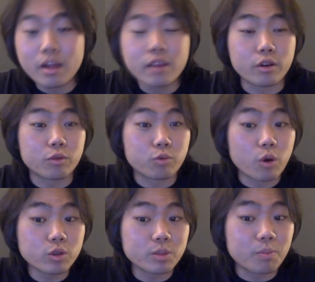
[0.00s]
Their
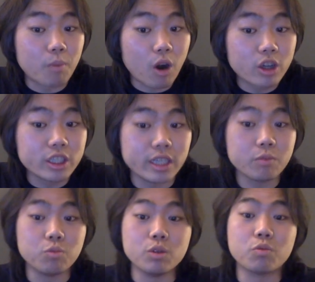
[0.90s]
gross
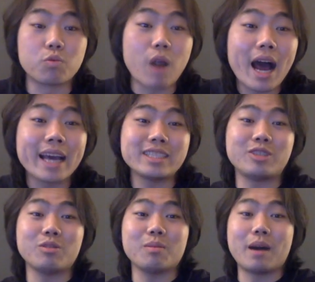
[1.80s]
margin would
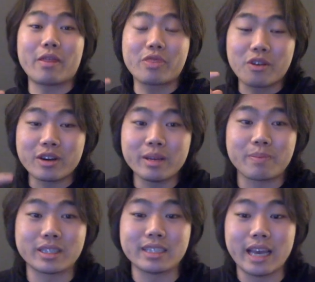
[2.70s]
rise to about
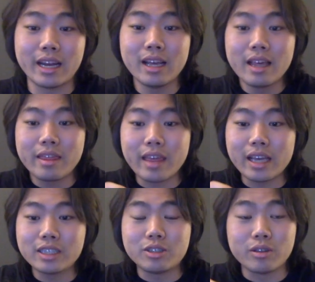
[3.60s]
30%
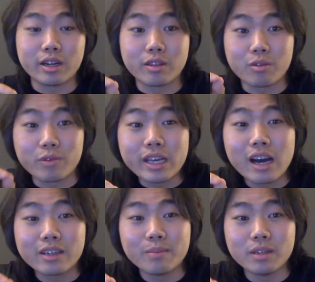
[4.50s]
thanks to their
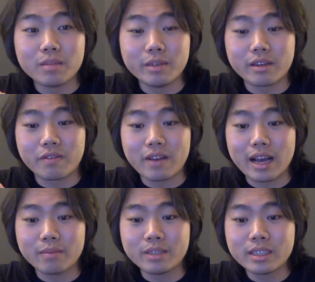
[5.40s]
300mm
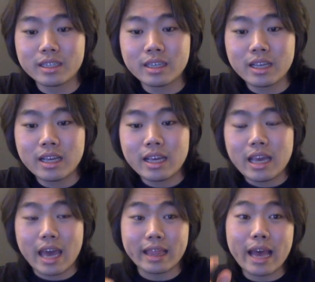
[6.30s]
fabs.
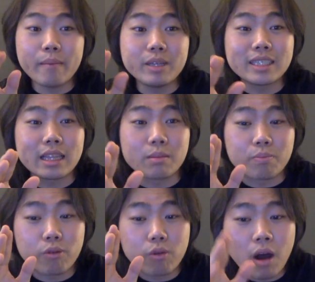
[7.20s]
And that means that
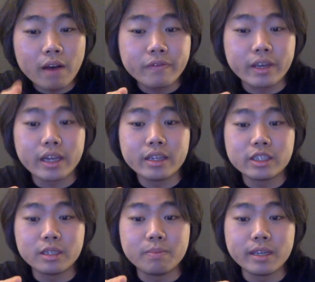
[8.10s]
the
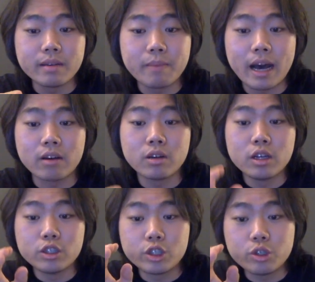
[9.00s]
profit should be about
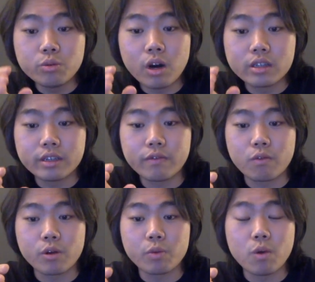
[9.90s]

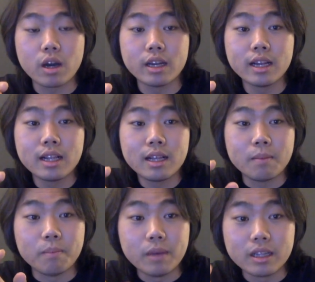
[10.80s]
$241
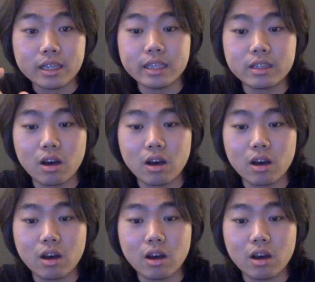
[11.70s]
million.